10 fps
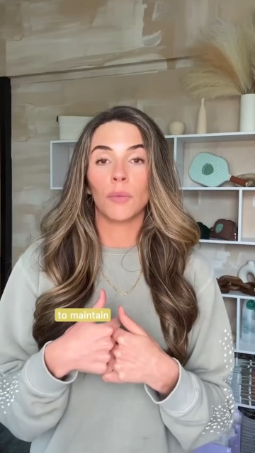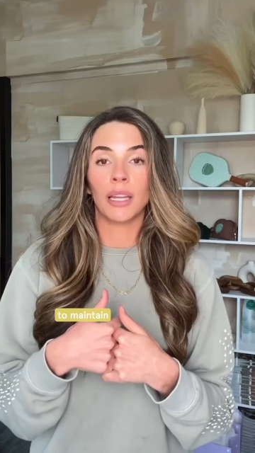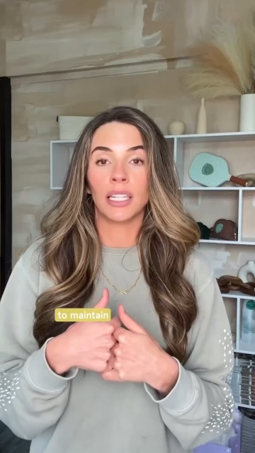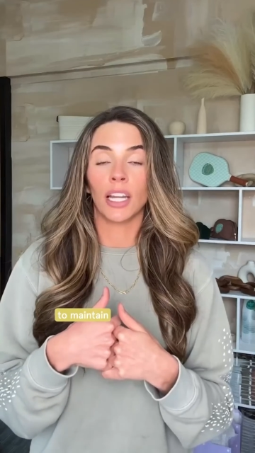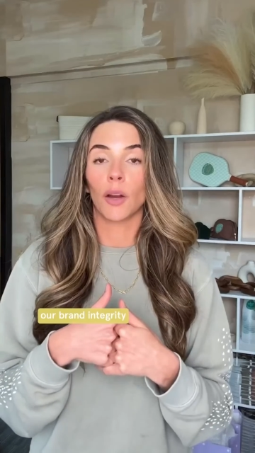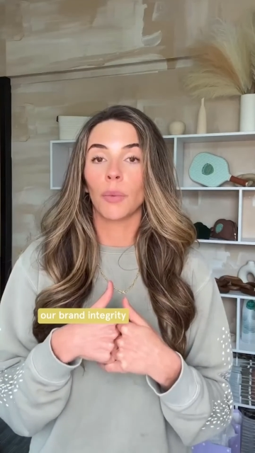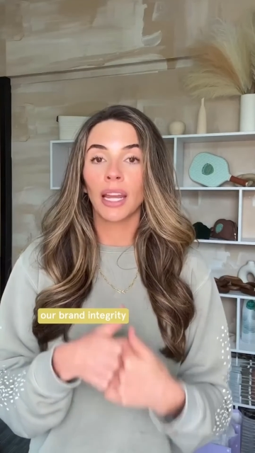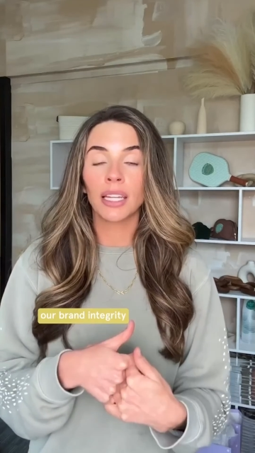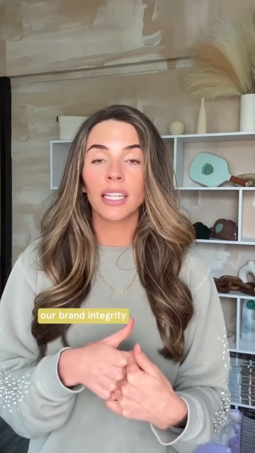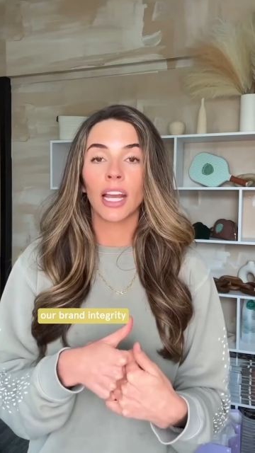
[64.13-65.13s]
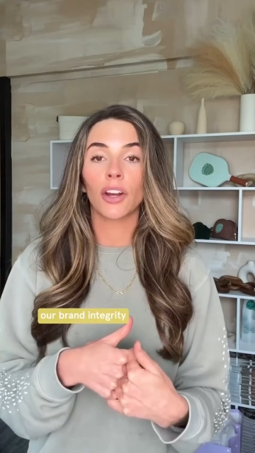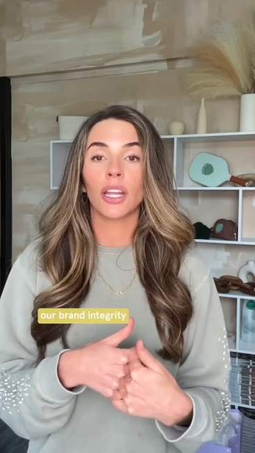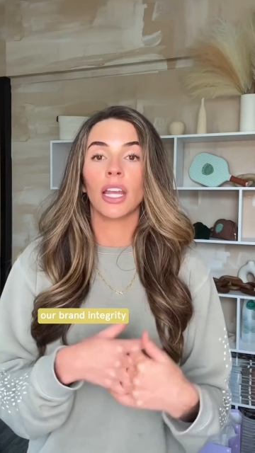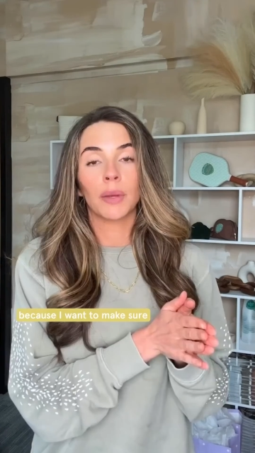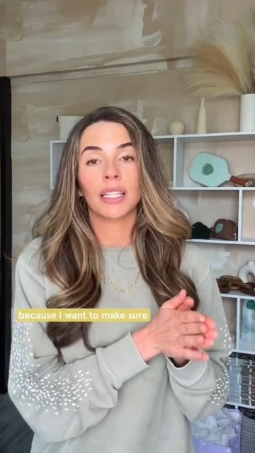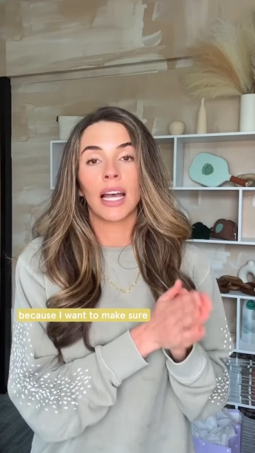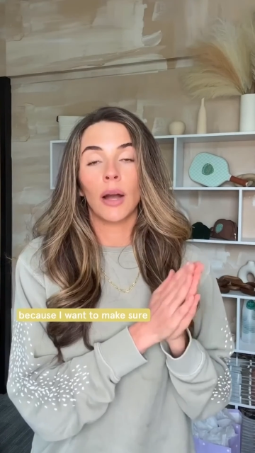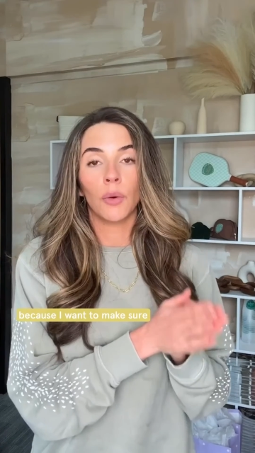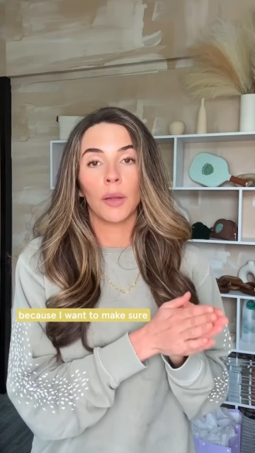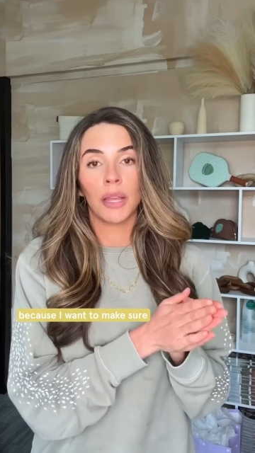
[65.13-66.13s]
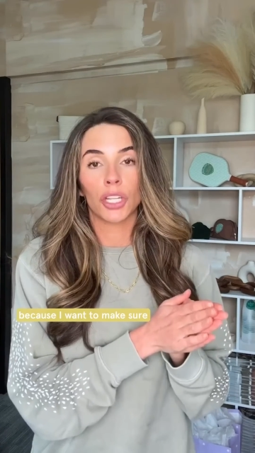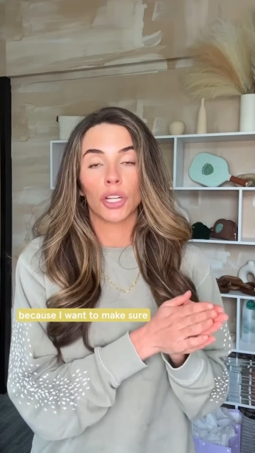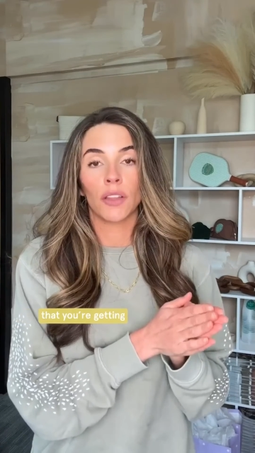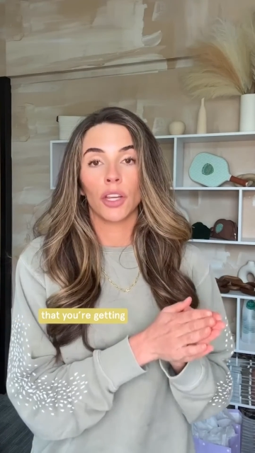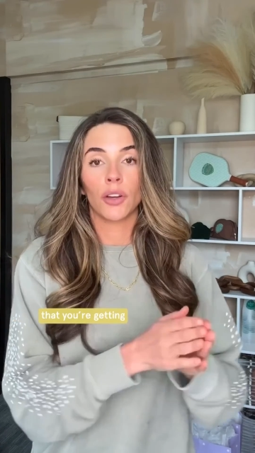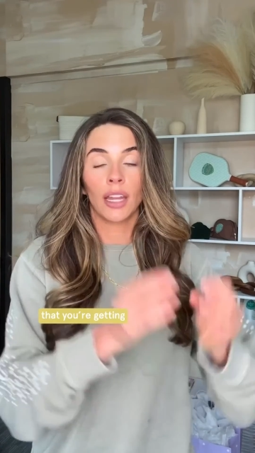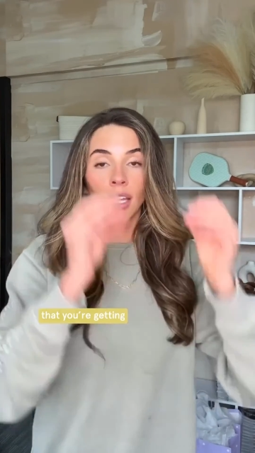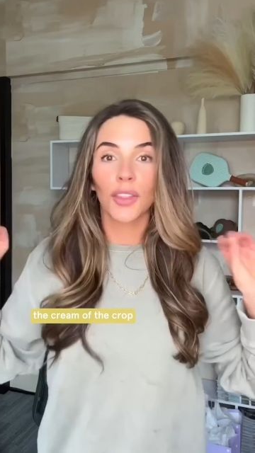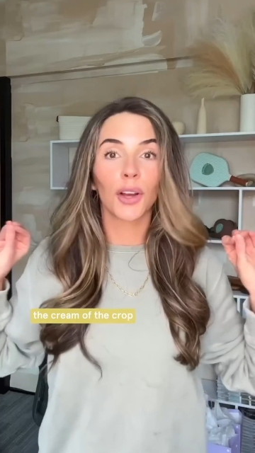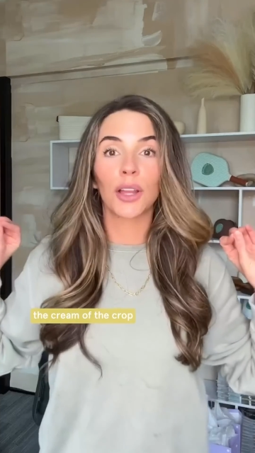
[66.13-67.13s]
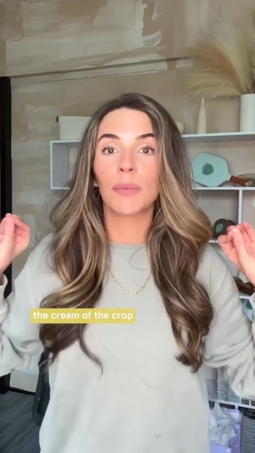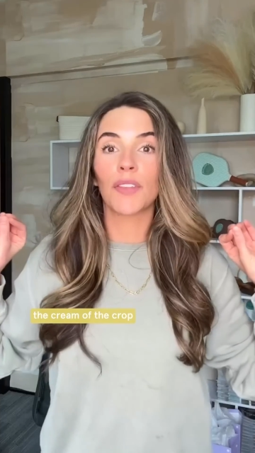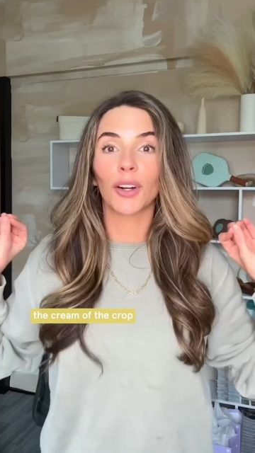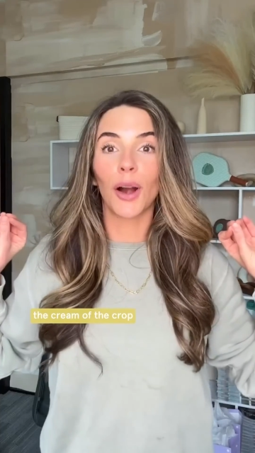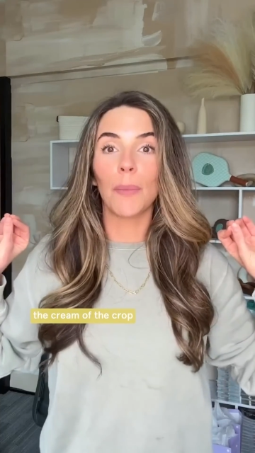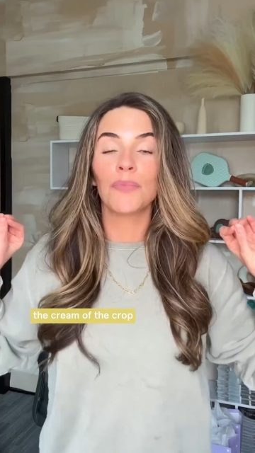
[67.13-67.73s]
maintain our brand integrity because I wanna make sure that you're getting the cream of the crop.